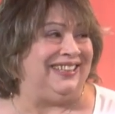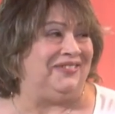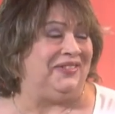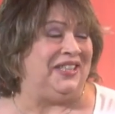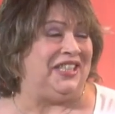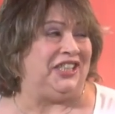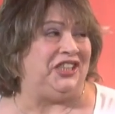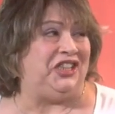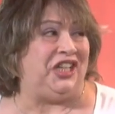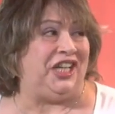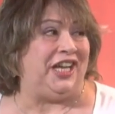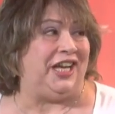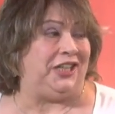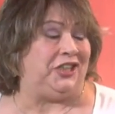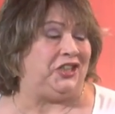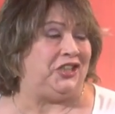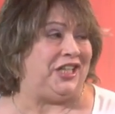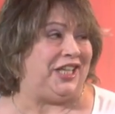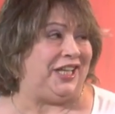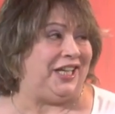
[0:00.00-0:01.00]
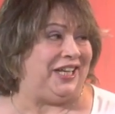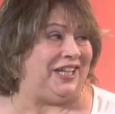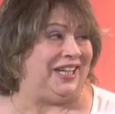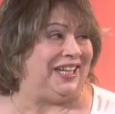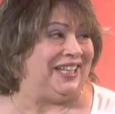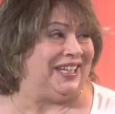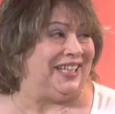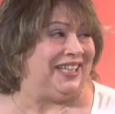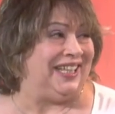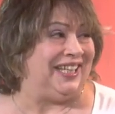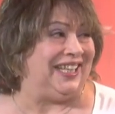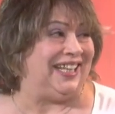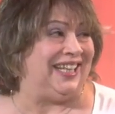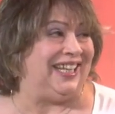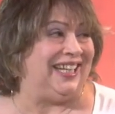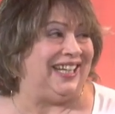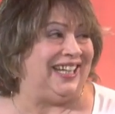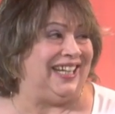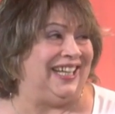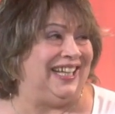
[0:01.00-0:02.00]
with the GHT. I've always had
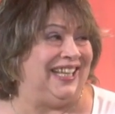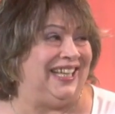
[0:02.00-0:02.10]
trouble